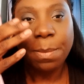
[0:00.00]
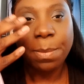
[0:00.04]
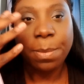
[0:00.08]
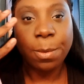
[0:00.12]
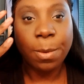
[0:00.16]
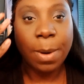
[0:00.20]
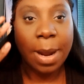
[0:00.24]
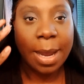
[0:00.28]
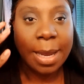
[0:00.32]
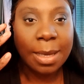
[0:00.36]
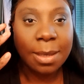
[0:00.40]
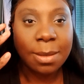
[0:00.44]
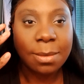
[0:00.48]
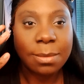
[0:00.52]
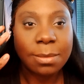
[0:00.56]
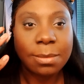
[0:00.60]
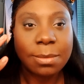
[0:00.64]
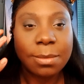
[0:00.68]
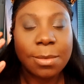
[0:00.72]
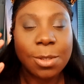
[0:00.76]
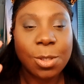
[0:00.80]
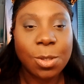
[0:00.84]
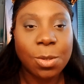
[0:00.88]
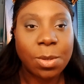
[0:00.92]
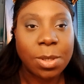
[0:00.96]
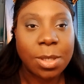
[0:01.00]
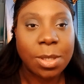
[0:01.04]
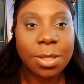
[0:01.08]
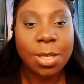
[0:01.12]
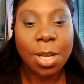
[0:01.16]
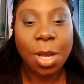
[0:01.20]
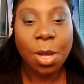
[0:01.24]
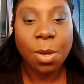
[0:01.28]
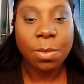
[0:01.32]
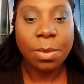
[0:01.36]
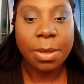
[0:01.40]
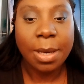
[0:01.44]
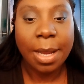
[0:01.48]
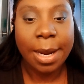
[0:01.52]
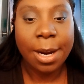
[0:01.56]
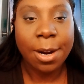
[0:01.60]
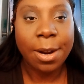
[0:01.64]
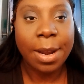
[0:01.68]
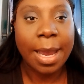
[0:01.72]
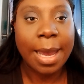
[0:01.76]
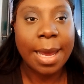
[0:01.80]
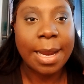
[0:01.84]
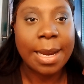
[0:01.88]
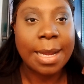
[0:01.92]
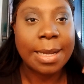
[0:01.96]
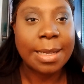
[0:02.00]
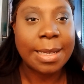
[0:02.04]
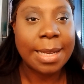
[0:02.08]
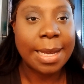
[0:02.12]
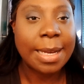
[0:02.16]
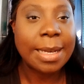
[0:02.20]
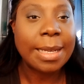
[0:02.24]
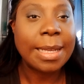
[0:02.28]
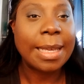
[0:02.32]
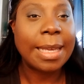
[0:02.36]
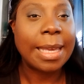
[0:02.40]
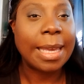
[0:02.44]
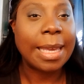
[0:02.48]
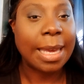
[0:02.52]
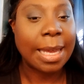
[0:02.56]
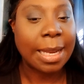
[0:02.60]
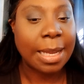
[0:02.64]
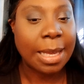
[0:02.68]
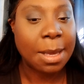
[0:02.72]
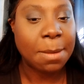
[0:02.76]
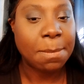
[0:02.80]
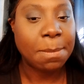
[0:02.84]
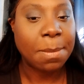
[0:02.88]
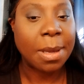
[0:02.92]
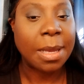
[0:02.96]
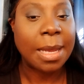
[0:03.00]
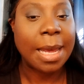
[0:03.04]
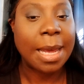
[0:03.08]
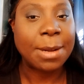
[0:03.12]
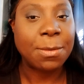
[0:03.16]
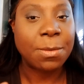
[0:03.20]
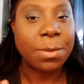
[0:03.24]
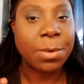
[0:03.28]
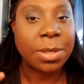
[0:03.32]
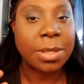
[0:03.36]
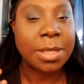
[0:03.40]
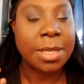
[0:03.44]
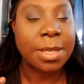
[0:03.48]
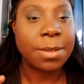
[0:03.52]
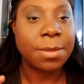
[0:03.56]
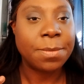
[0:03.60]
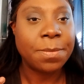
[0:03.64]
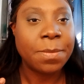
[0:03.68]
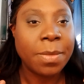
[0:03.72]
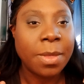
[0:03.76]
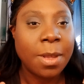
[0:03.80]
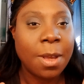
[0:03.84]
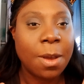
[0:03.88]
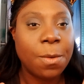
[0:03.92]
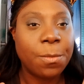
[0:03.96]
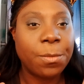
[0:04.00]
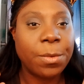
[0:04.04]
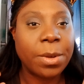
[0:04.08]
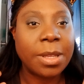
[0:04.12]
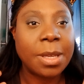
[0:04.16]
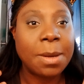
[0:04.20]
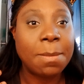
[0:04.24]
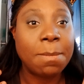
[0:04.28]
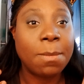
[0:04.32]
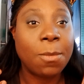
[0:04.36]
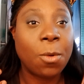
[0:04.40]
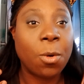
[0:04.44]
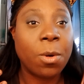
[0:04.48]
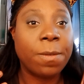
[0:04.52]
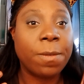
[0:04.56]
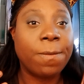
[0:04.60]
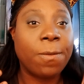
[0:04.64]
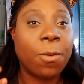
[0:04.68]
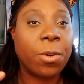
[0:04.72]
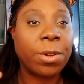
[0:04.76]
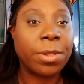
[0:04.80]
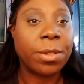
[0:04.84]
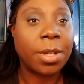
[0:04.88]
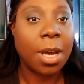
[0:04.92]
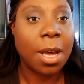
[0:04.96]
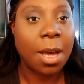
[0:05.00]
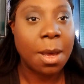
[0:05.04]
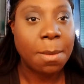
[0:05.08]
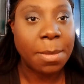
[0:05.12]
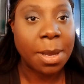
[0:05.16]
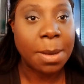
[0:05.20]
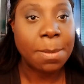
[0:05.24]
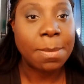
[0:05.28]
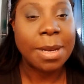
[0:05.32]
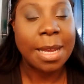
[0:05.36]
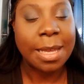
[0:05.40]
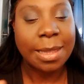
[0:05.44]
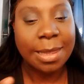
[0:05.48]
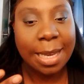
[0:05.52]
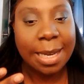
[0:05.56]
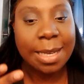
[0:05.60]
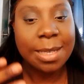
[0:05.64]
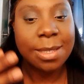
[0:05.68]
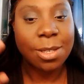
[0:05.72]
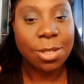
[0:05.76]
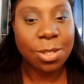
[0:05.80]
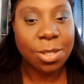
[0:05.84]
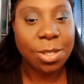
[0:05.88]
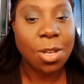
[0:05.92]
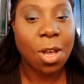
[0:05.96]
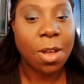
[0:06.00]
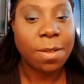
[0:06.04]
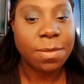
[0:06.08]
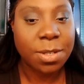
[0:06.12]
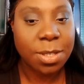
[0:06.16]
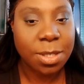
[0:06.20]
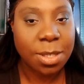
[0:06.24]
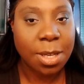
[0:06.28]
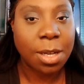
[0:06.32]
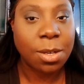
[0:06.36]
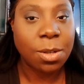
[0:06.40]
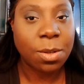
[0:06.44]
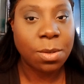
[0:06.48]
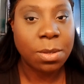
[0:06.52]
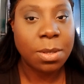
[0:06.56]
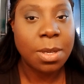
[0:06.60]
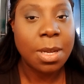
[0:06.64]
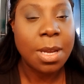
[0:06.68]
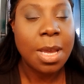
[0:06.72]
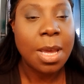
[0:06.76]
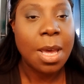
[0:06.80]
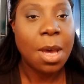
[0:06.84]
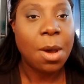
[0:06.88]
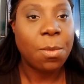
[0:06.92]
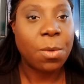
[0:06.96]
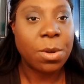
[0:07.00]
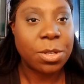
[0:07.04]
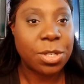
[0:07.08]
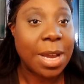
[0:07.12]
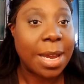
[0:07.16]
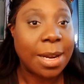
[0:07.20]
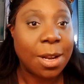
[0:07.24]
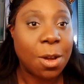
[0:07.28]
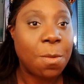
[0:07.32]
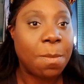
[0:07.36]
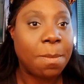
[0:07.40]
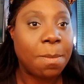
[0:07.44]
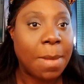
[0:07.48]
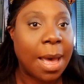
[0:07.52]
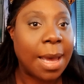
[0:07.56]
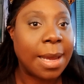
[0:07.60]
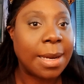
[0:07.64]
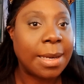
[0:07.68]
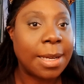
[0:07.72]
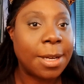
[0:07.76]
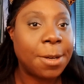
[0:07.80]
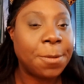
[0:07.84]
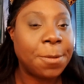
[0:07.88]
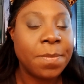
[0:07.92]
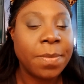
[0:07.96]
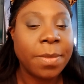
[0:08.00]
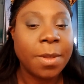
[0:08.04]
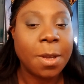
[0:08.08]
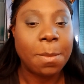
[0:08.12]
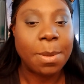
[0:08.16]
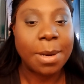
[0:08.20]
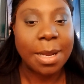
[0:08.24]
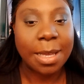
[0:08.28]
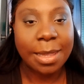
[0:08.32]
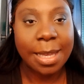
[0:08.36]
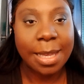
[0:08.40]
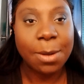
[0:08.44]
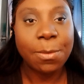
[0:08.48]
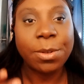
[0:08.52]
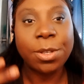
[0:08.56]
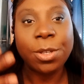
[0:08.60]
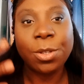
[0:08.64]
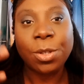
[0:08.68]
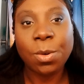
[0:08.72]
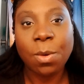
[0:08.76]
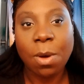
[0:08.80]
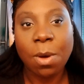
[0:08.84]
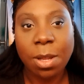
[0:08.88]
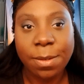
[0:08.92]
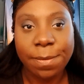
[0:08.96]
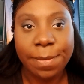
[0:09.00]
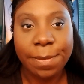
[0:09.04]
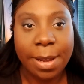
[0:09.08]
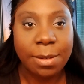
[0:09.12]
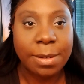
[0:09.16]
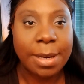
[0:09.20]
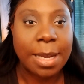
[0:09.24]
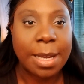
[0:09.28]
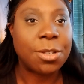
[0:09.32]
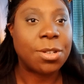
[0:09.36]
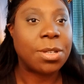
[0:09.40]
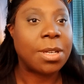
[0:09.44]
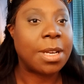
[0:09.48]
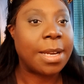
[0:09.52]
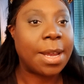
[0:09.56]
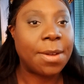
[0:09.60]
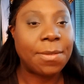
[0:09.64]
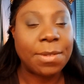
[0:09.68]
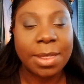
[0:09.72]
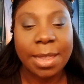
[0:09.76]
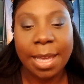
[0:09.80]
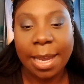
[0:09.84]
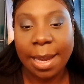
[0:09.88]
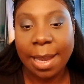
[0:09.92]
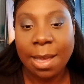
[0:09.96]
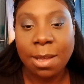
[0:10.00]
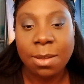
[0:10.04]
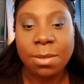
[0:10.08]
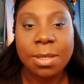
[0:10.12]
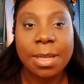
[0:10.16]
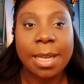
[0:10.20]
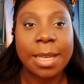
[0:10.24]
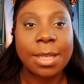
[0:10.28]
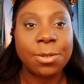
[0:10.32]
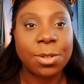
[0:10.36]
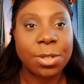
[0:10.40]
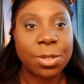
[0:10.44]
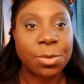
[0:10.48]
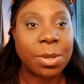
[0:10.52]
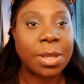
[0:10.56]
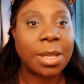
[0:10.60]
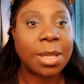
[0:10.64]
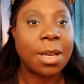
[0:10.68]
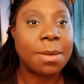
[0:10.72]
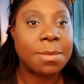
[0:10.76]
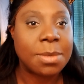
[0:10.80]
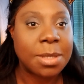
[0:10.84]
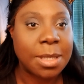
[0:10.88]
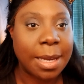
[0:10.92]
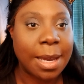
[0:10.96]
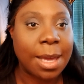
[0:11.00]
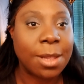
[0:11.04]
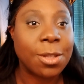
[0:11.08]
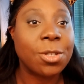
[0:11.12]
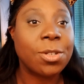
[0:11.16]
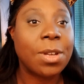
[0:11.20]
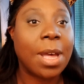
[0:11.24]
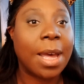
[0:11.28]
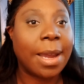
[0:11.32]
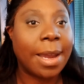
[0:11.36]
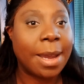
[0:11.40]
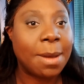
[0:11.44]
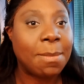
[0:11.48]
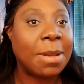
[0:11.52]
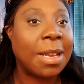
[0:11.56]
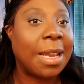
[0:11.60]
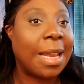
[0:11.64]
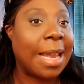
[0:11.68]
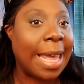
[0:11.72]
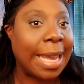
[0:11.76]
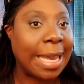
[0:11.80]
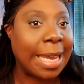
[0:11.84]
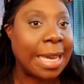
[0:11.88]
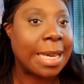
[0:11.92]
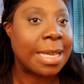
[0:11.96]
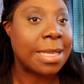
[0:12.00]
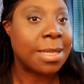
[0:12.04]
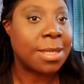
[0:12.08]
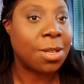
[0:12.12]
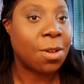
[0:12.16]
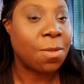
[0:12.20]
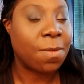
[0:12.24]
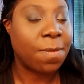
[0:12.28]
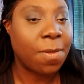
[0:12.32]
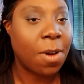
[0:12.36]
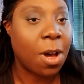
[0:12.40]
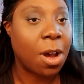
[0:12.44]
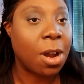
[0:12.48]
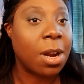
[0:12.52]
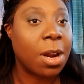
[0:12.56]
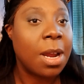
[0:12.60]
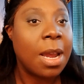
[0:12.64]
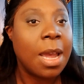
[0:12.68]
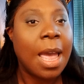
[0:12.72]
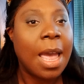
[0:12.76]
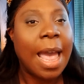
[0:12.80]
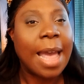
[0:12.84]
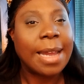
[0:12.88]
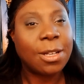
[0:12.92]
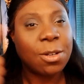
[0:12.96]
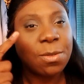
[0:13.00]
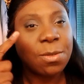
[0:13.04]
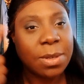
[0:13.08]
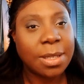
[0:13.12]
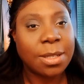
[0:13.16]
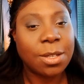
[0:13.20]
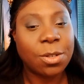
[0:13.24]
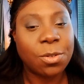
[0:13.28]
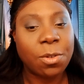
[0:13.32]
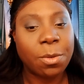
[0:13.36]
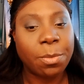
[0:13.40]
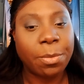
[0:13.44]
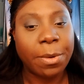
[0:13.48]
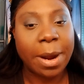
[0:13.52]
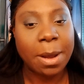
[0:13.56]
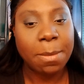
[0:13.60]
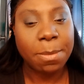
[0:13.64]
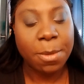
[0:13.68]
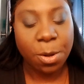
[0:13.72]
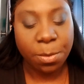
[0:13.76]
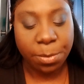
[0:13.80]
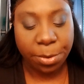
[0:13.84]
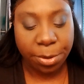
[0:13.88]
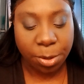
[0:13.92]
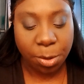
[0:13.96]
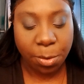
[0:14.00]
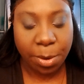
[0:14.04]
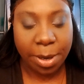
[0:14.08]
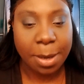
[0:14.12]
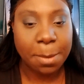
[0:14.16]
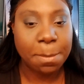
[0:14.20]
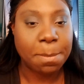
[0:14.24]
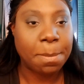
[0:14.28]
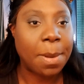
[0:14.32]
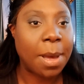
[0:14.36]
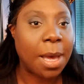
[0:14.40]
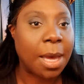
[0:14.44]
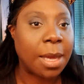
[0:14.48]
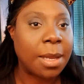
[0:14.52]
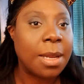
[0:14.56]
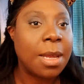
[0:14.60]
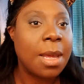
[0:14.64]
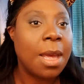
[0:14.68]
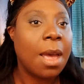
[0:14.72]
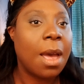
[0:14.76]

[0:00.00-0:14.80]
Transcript: bright sort of tone there, and I did get it, but I wasn't really more forthcoming. But I think it's a soft subtle, which I don't mind it, but I think when you do all the foundation and everything else, it just really comes together. So I am liking it so far. Do need to do a brow bone real quick, but